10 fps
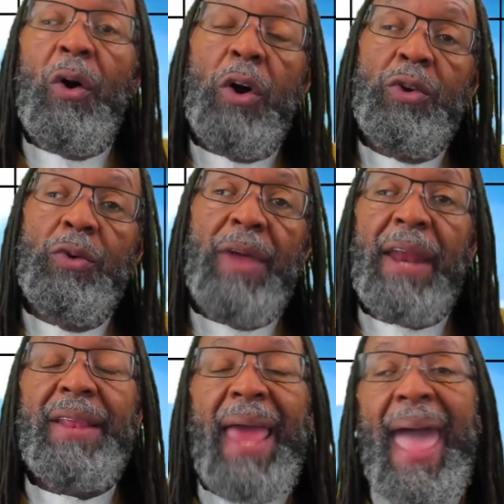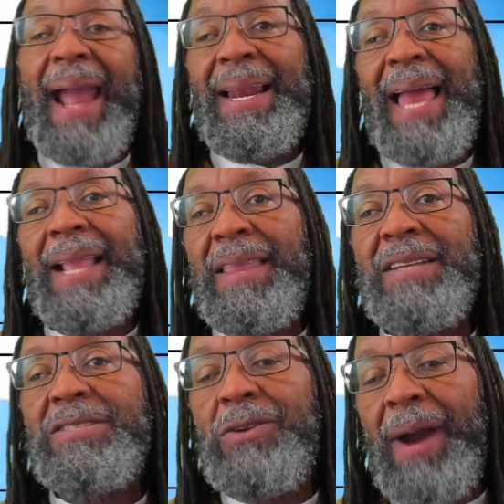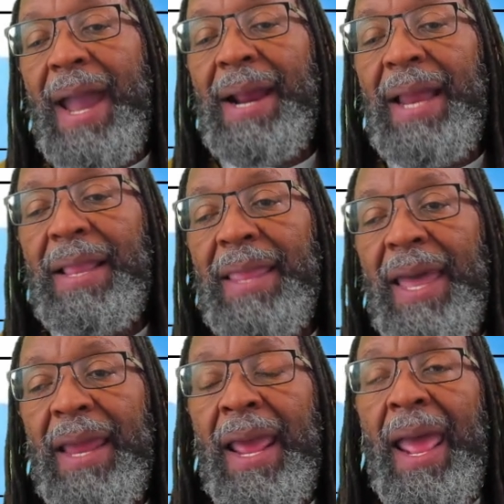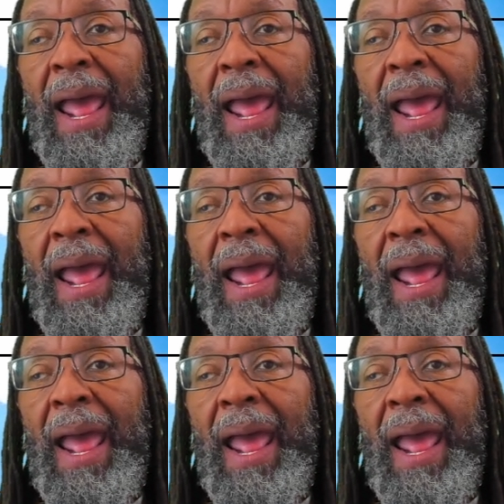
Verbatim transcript: or do that, to act like this or act like that,